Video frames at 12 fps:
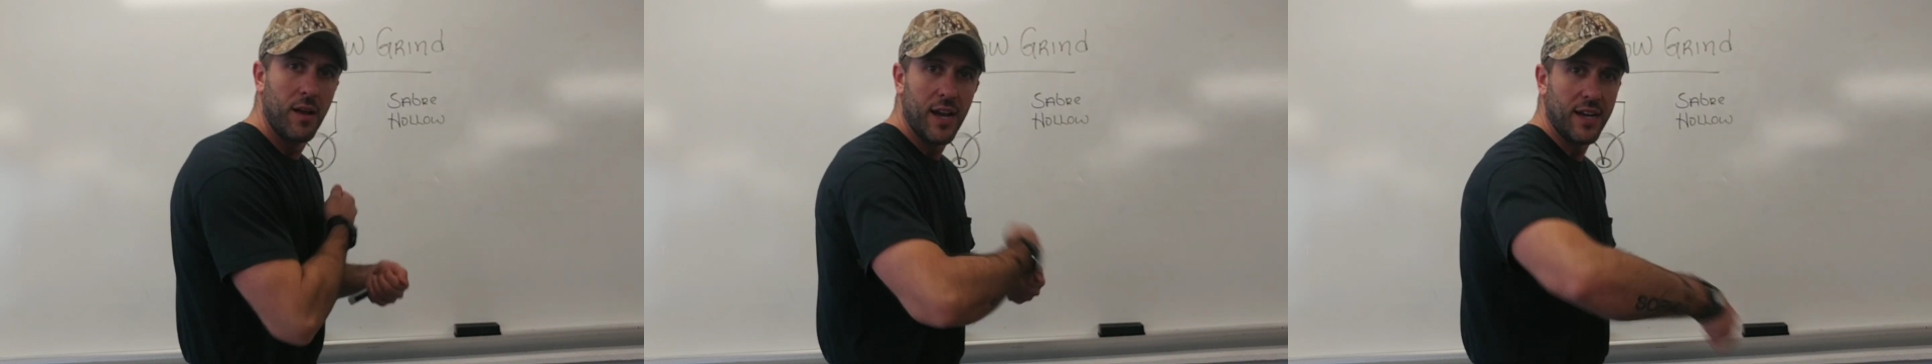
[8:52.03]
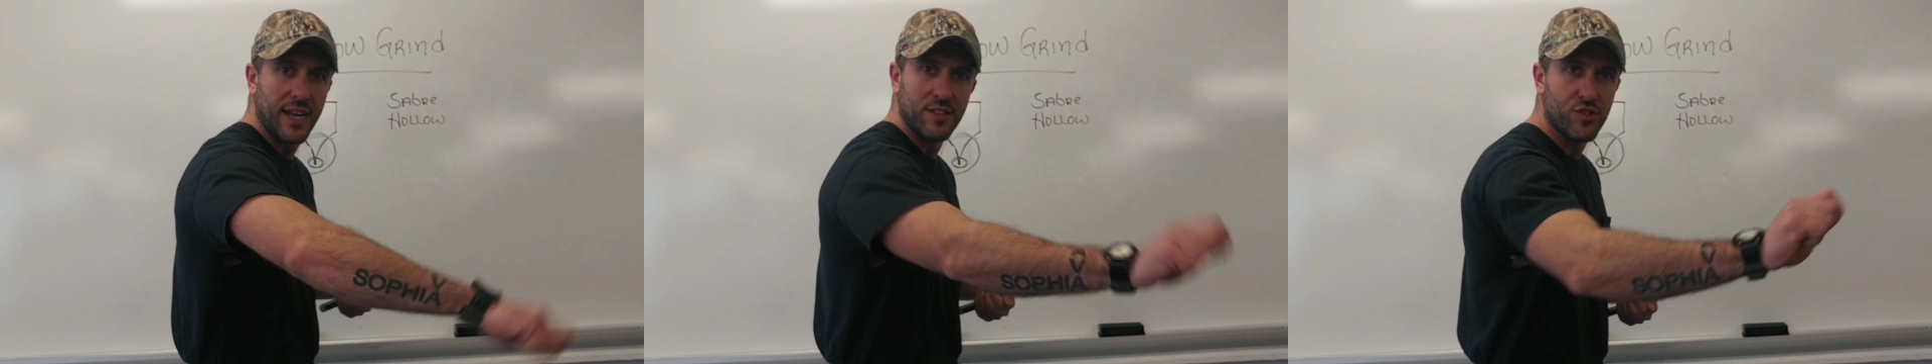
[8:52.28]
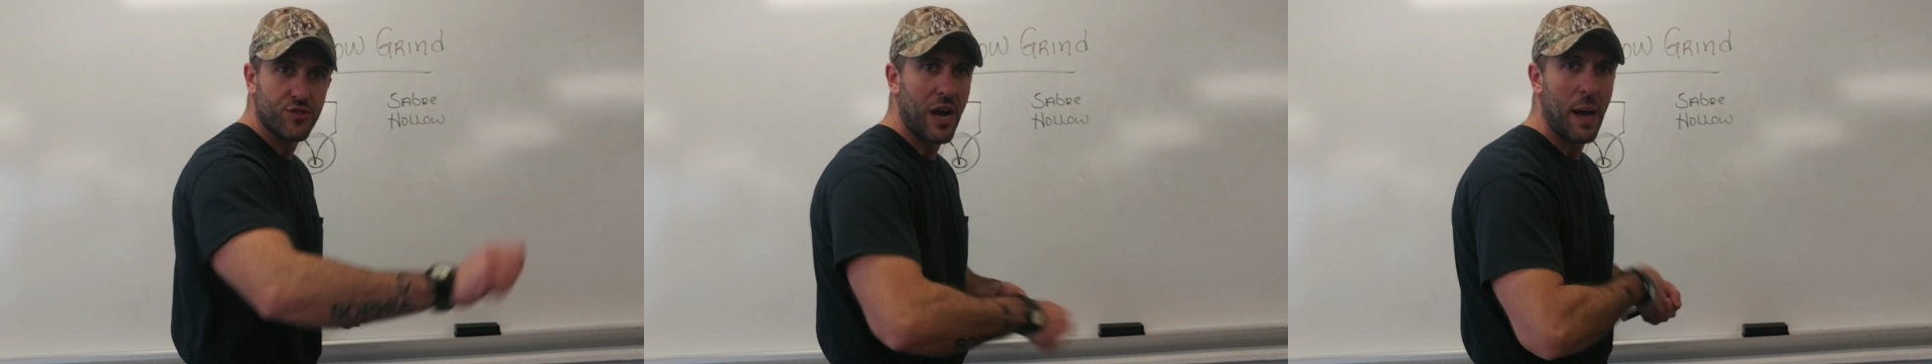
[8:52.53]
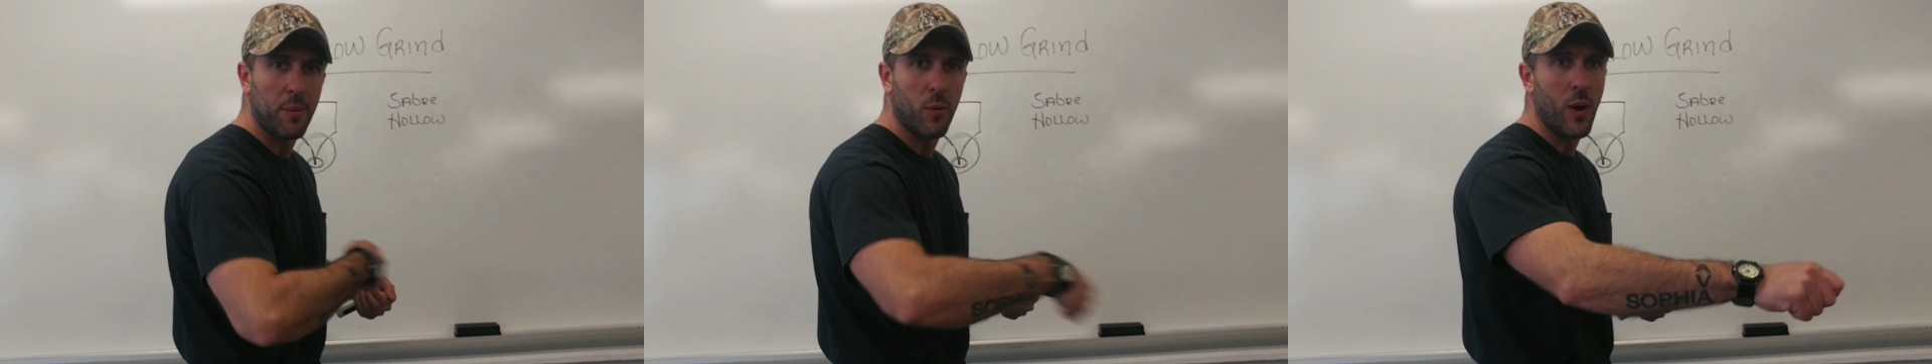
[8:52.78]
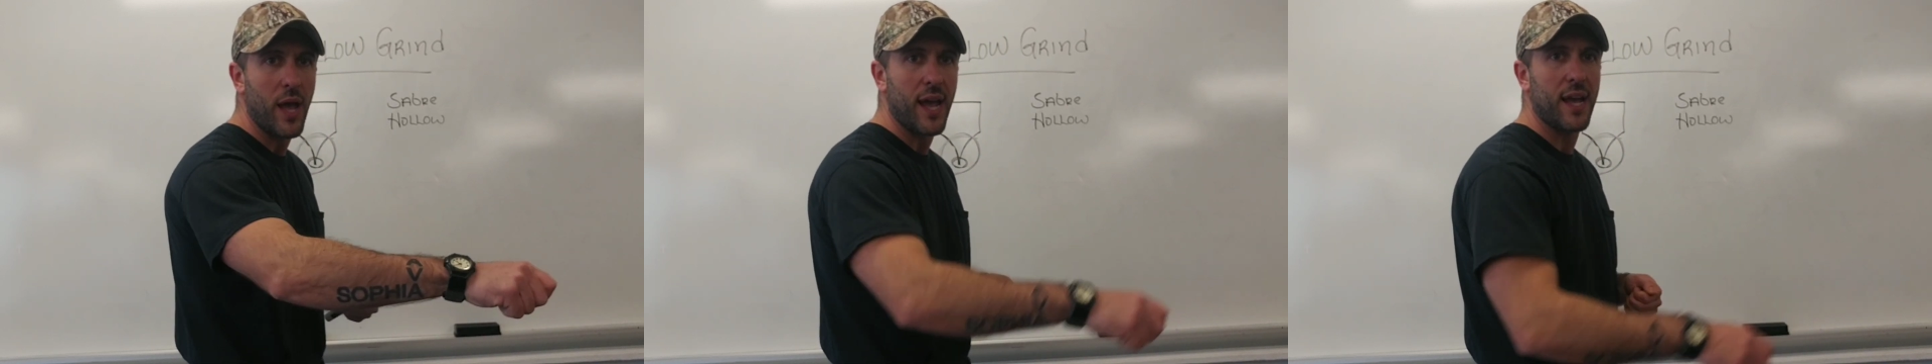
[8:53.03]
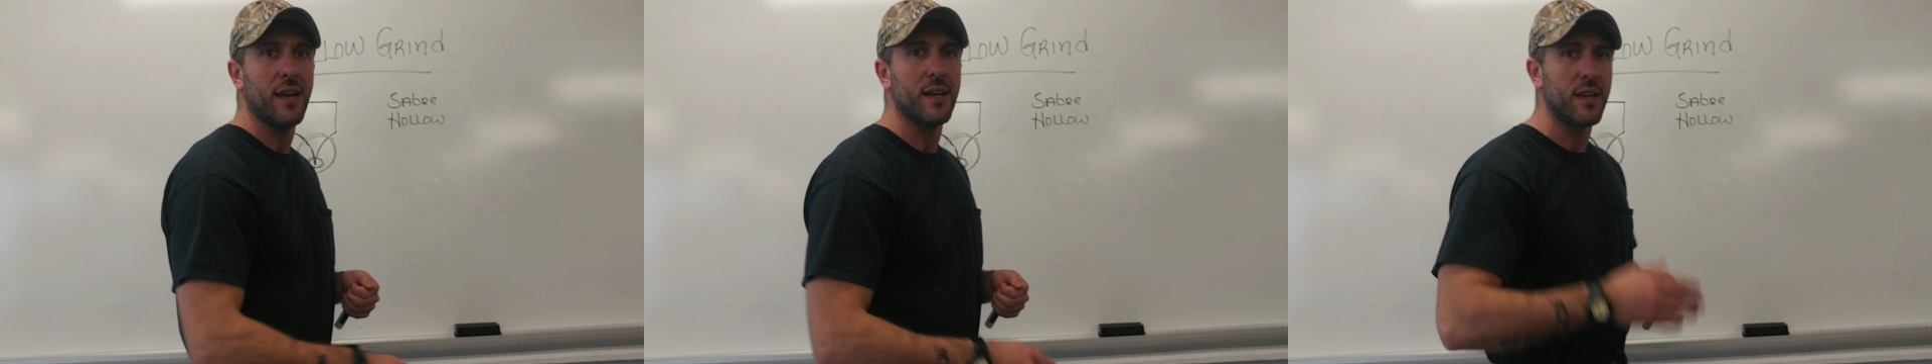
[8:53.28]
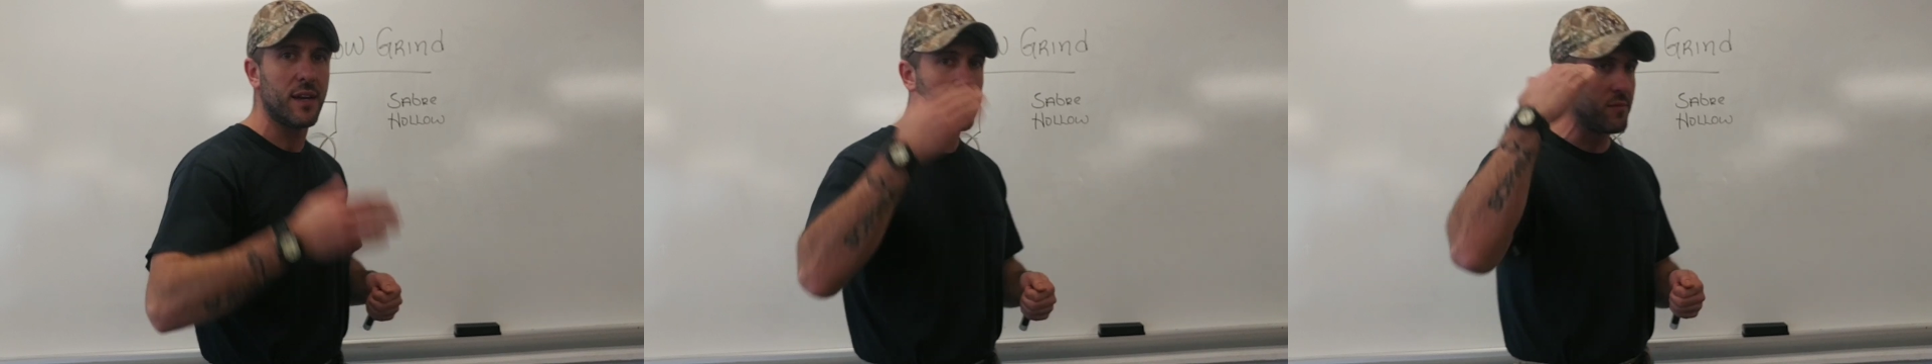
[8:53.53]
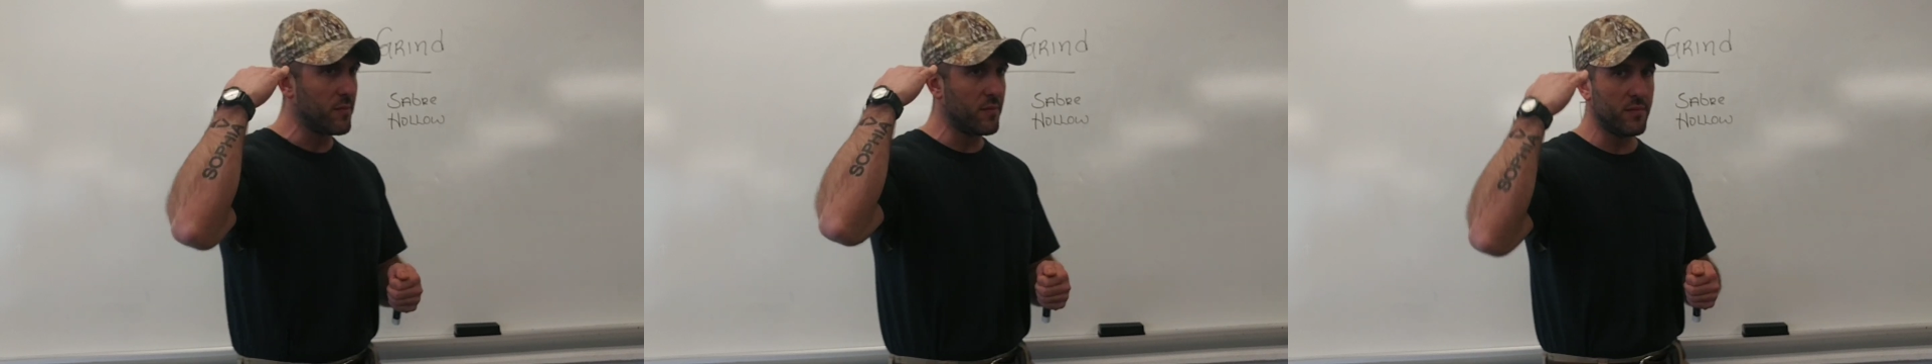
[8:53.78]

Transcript: and they'd strap away and